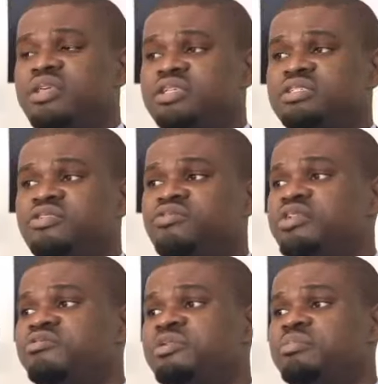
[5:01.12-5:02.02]
this, even
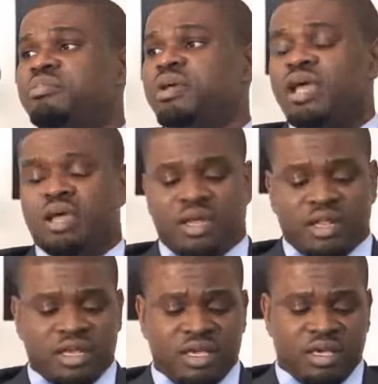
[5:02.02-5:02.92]
if
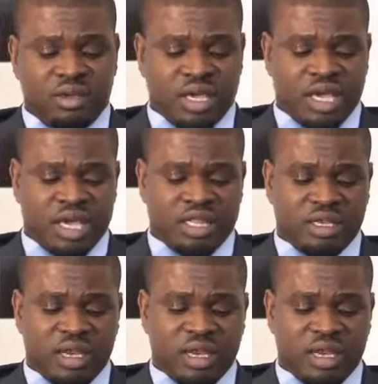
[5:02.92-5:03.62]
the